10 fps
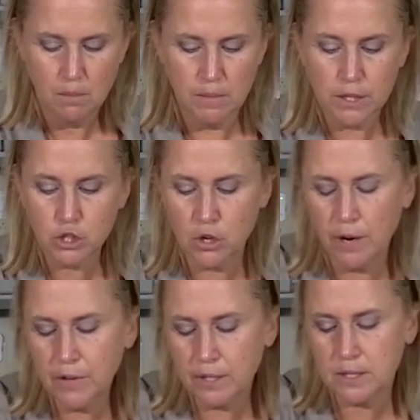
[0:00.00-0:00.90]
make
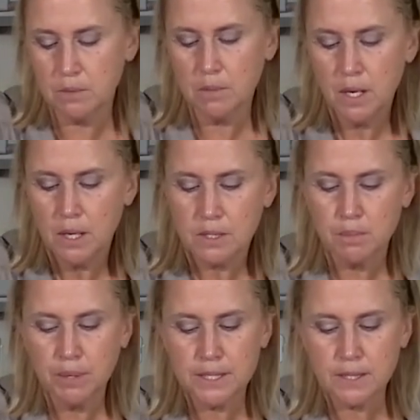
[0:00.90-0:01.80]
sure I've got some,
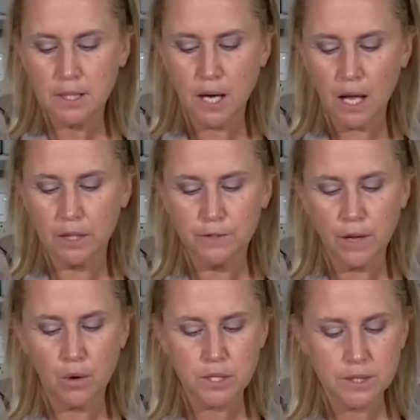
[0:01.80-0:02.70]
some pieces of
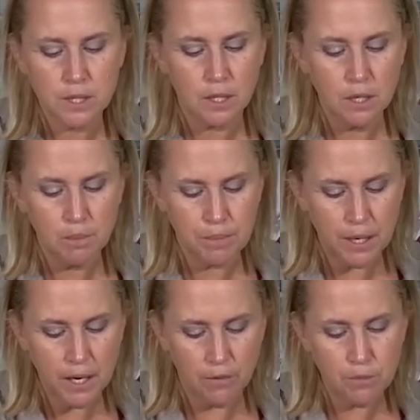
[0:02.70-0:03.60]
cauliflower sticking up
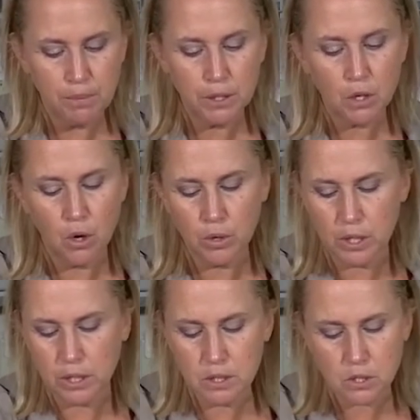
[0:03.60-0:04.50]
that haven't been
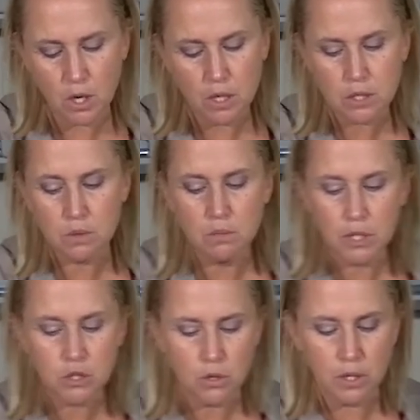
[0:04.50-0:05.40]
coated in sauce. So
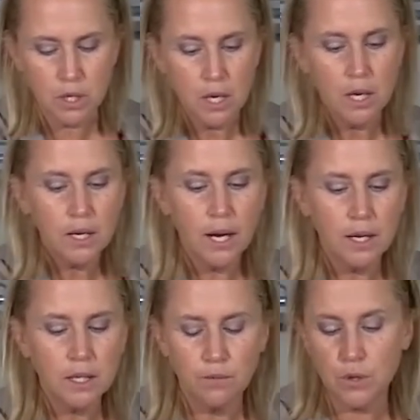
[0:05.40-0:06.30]
make sure and
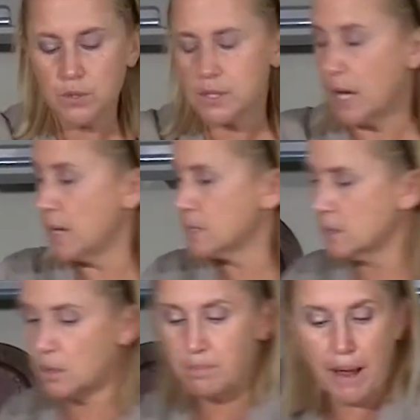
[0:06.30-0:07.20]
kind of give those guys a
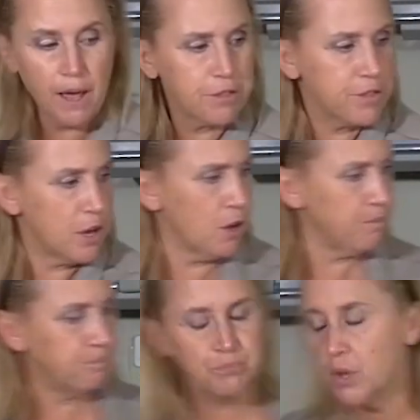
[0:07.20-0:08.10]
little bath
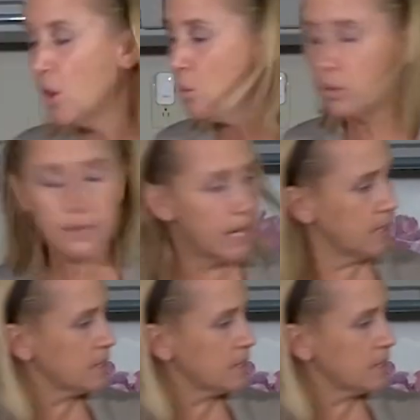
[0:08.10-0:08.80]
there. We'll take